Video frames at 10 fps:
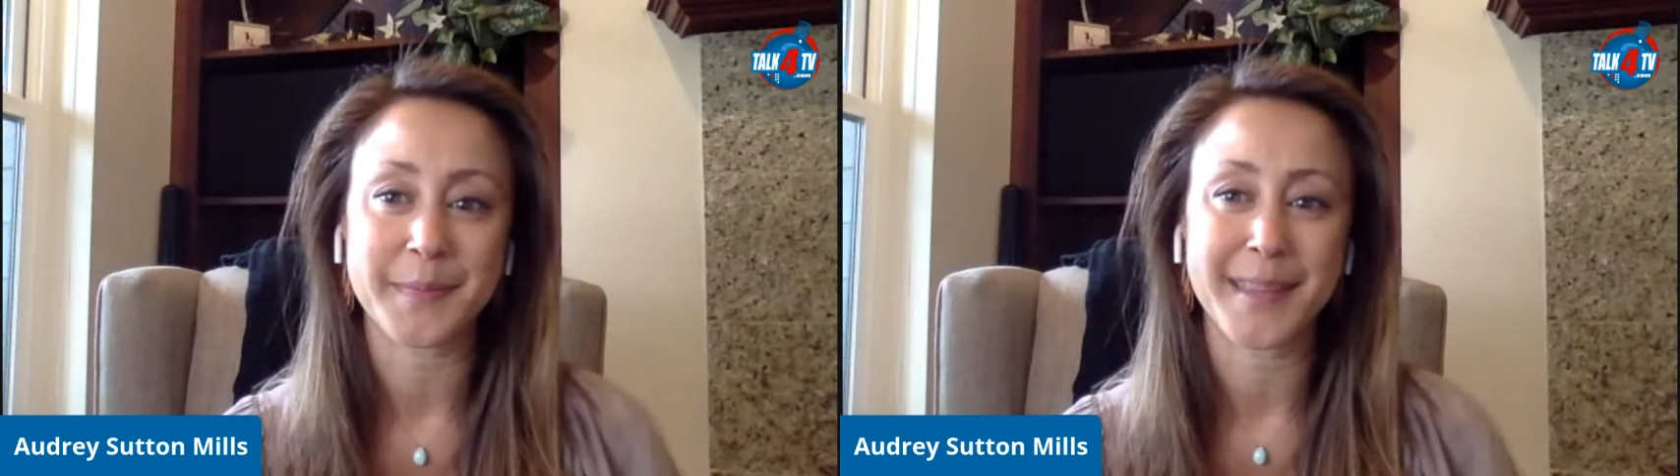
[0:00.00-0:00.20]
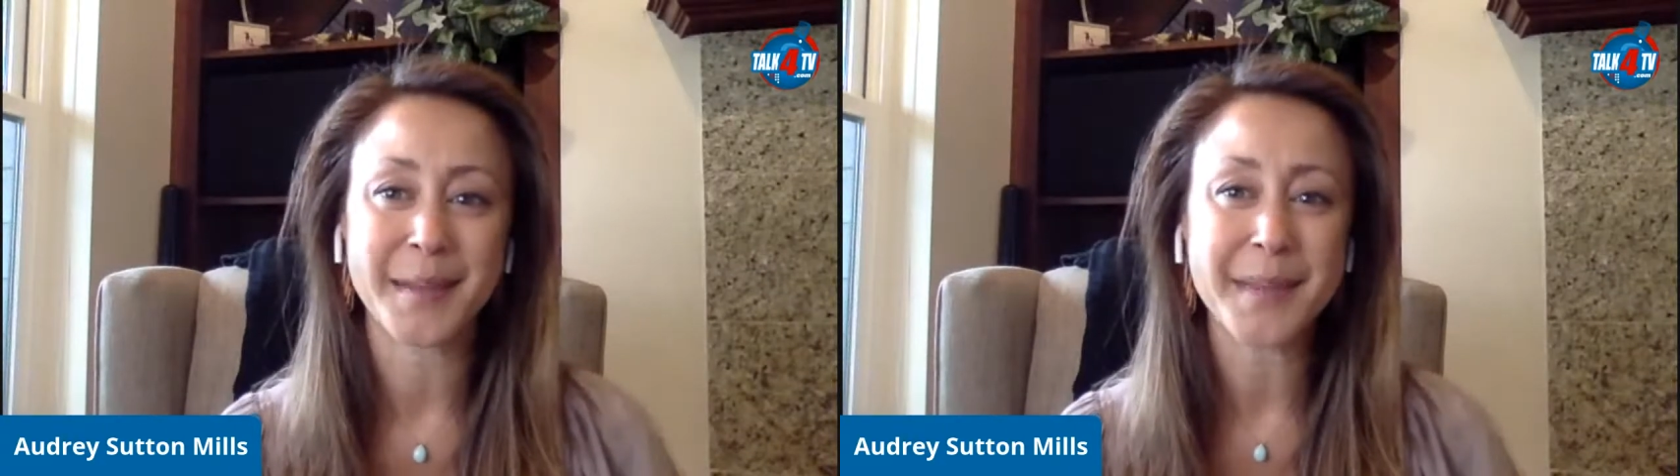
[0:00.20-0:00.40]

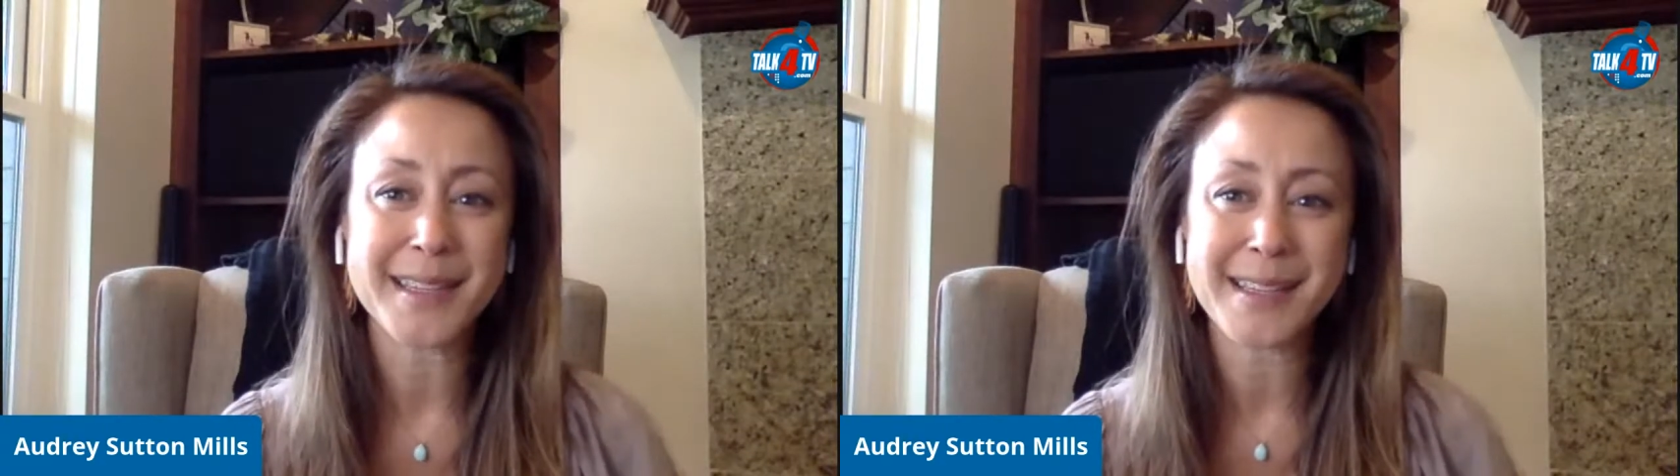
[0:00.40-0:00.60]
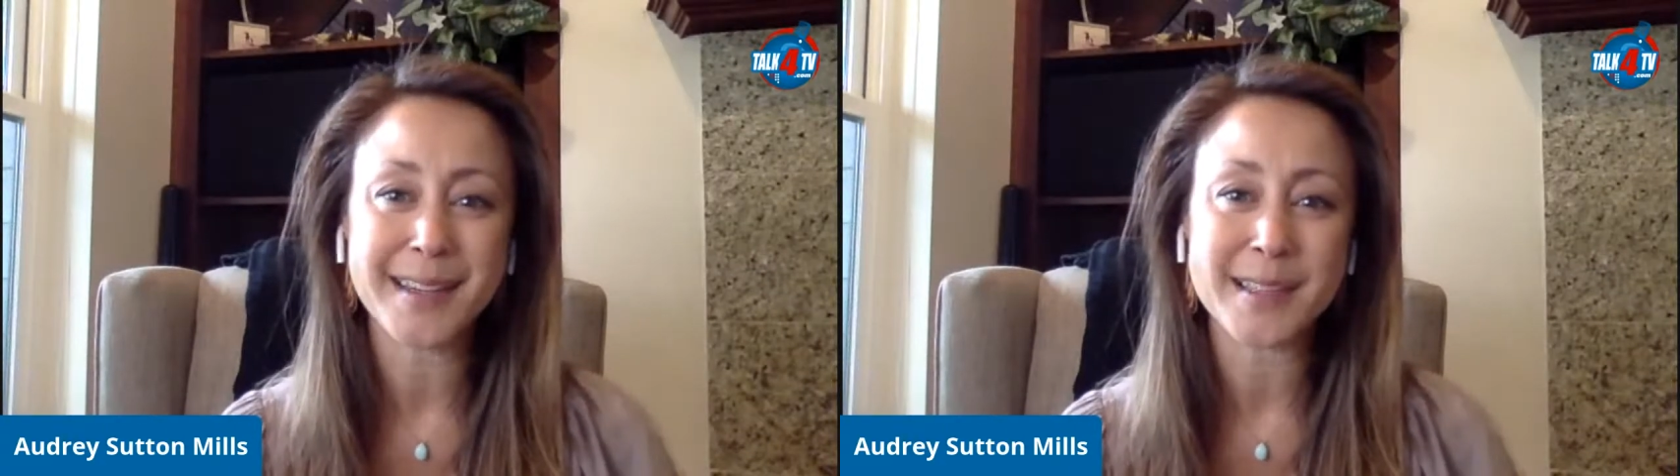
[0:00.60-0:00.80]
that
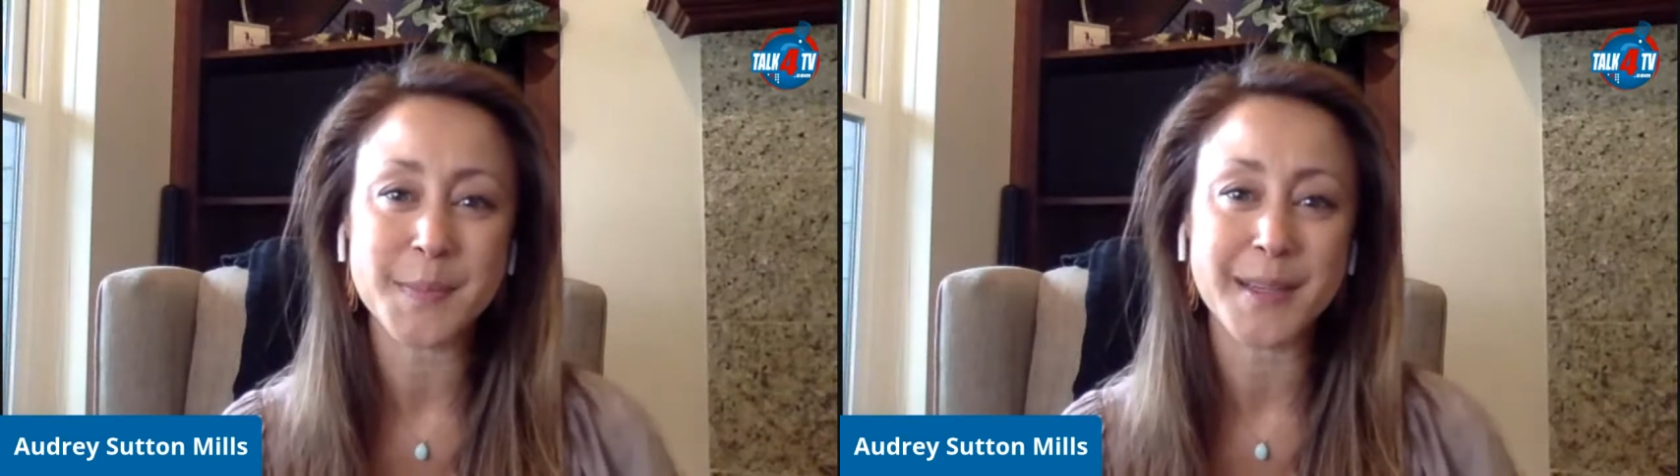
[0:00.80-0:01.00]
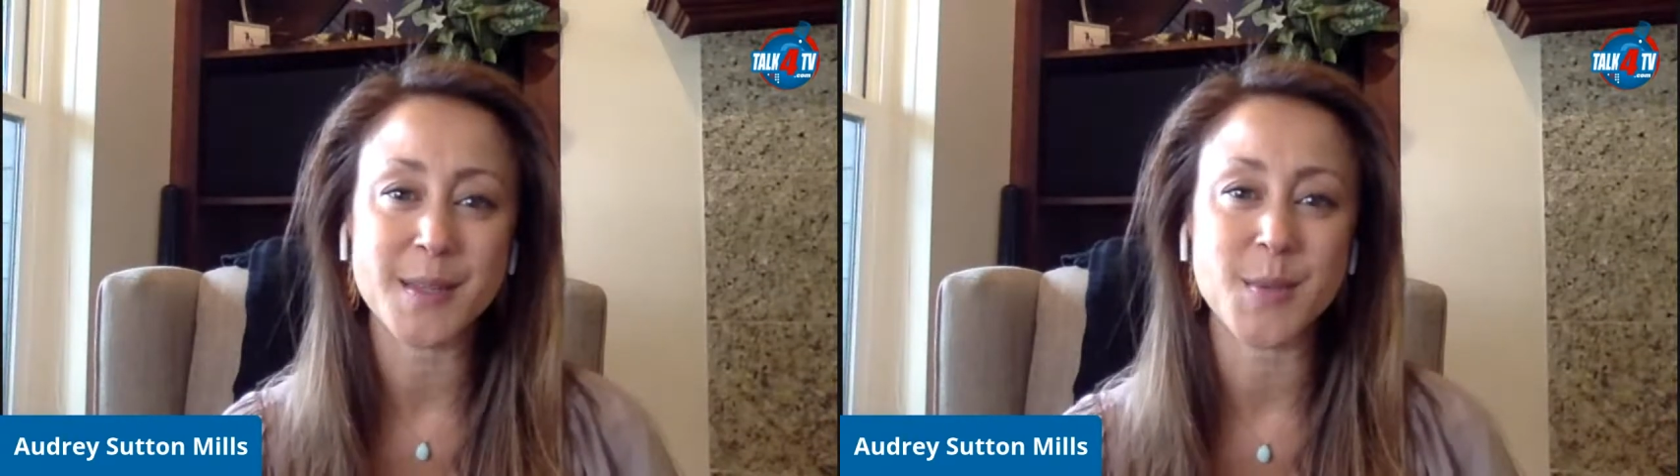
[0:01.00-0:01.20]
makes sense,
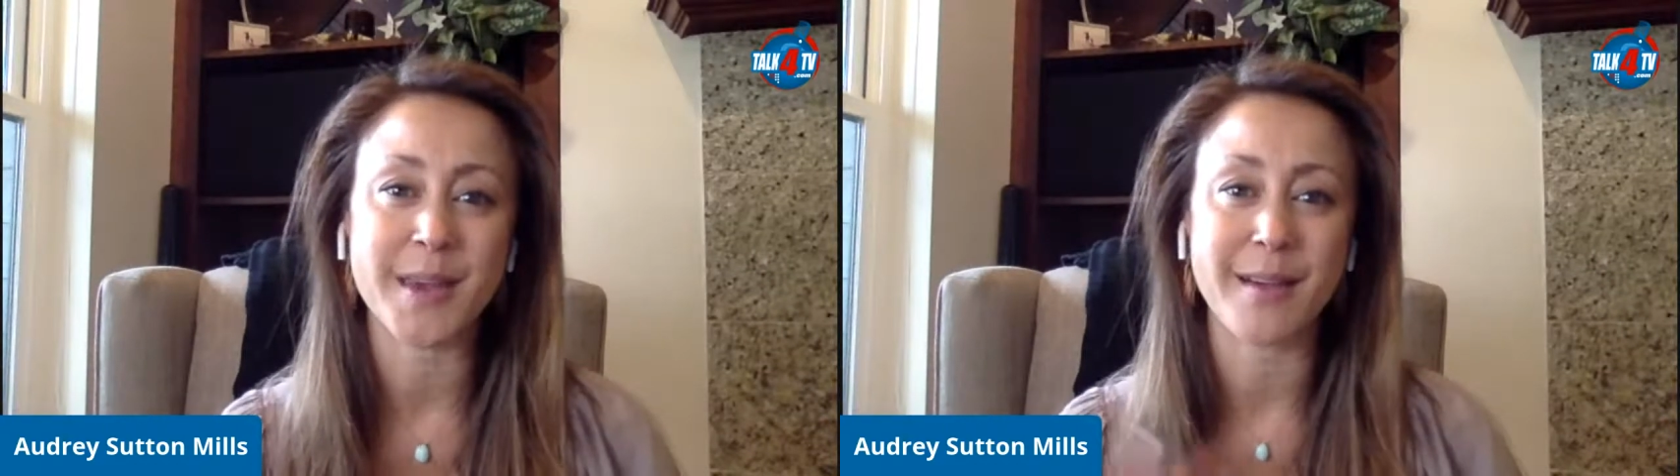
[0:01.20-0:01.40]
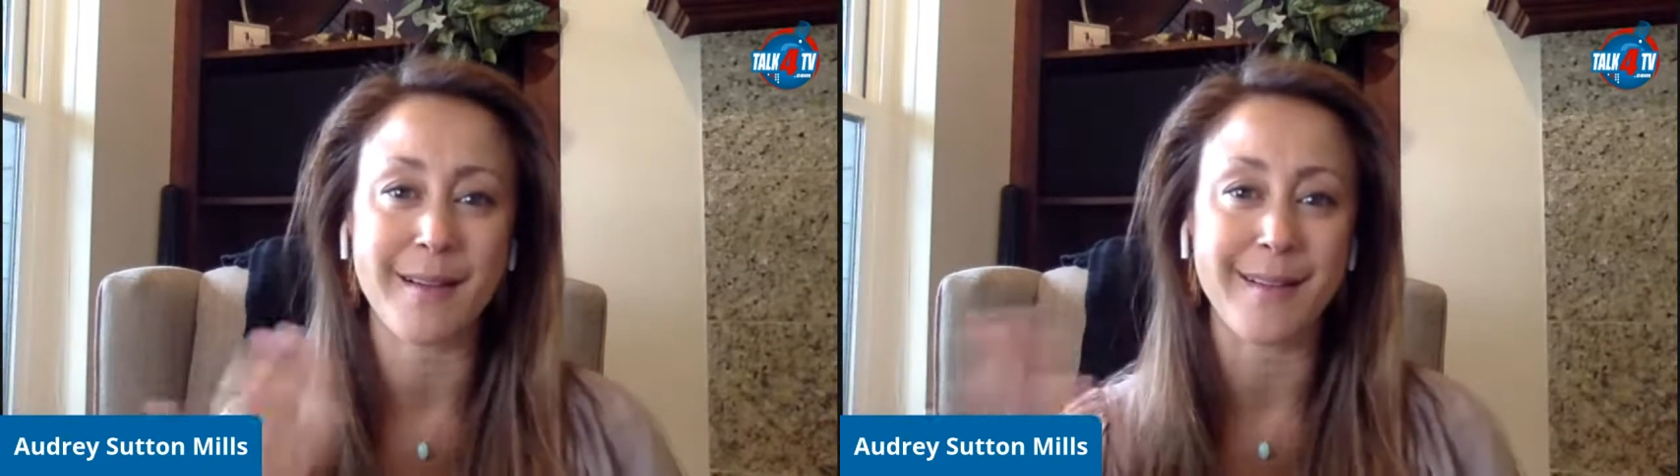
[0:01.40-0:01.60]
because
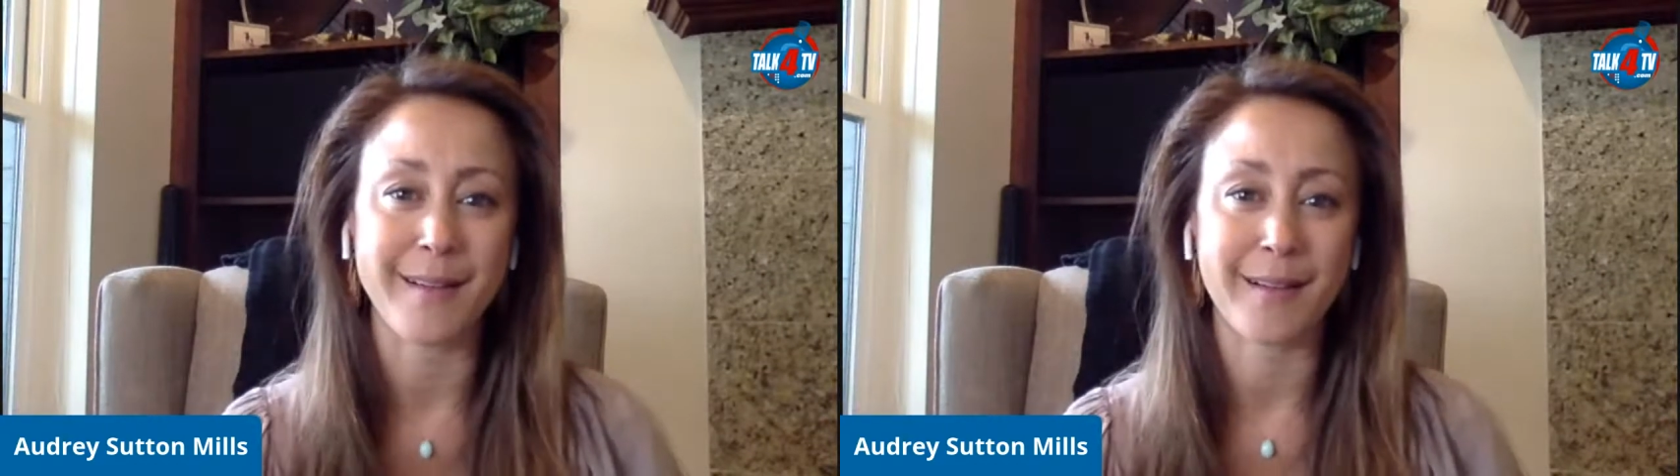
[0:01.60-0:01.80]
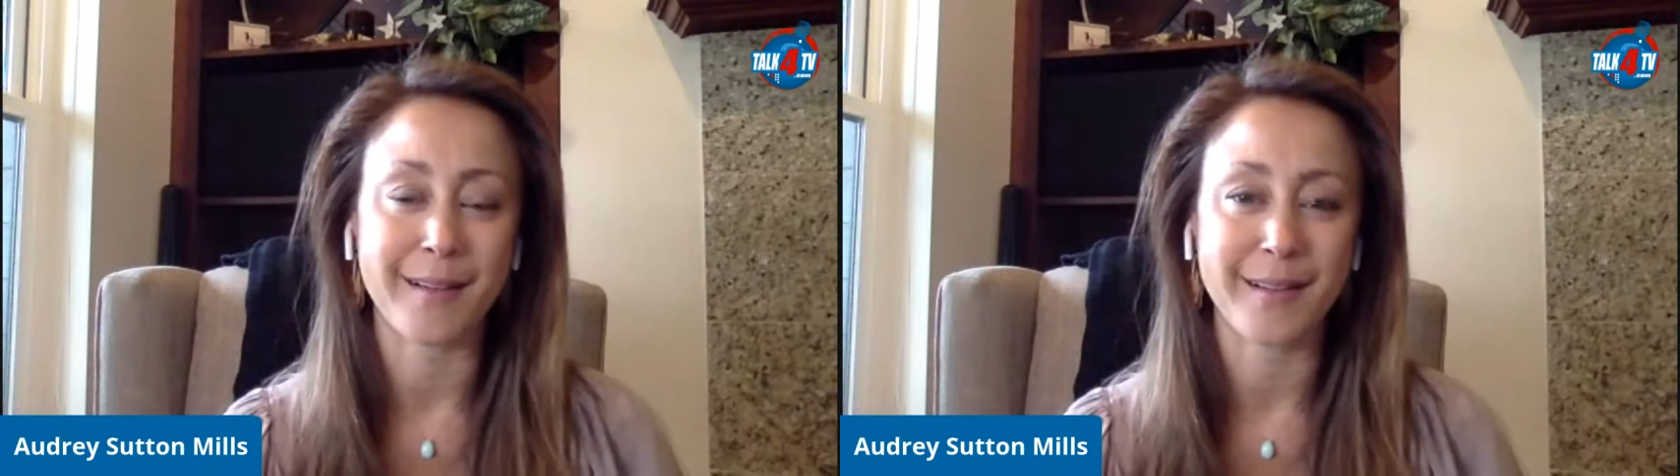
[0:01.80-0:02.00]
we
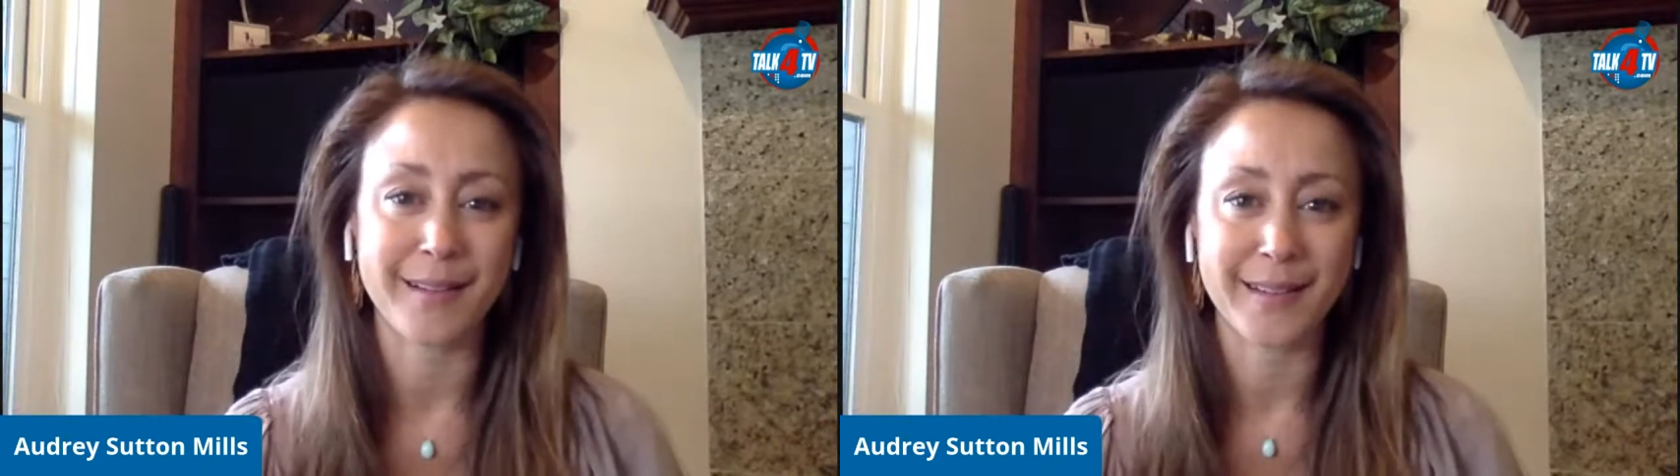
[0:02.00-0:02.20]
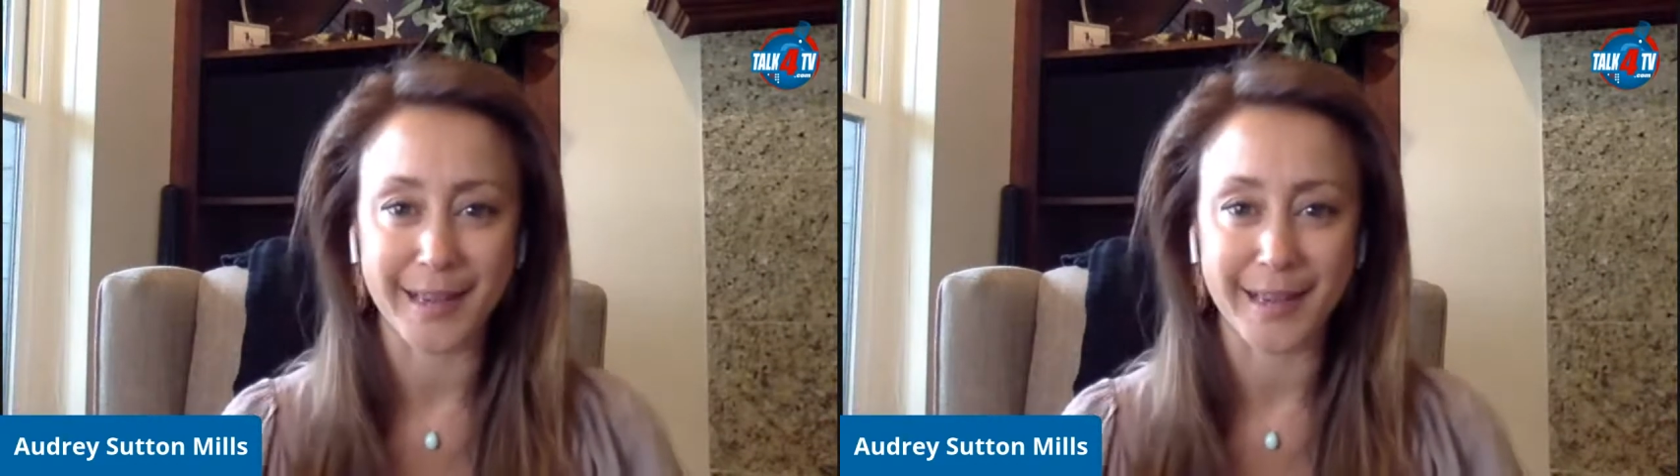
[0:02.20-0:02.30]
are